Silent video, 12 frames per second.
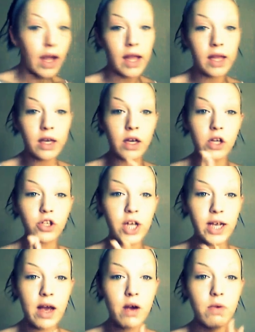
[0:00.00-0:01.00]
And
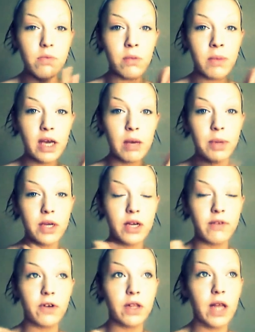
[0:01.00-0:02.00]
check out your makeup in
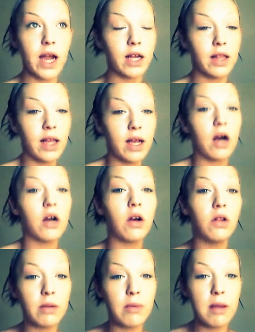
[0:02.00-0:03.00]
different lighting. Like, I'll
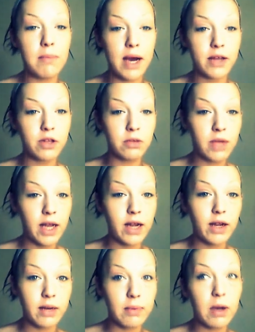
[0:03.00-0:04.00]
go look at my bathroom
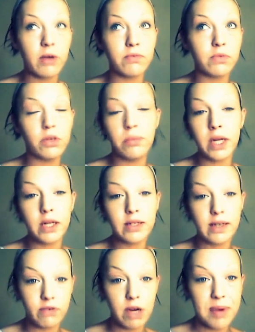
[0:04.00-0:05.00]
light in about 2 minutes
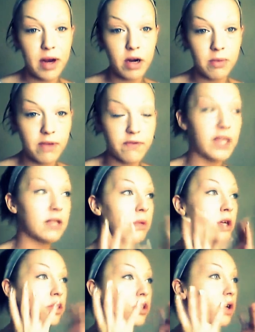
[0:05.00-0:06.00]
after I powder my face,
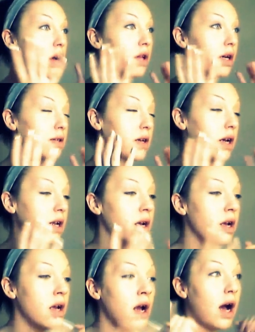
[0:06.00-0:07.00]
make sure it all looks good.
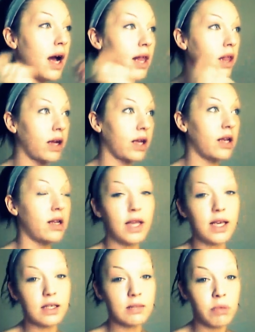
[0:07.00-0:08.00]
I look in
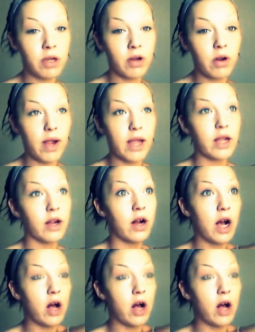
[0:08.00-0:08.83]
this mirror right here.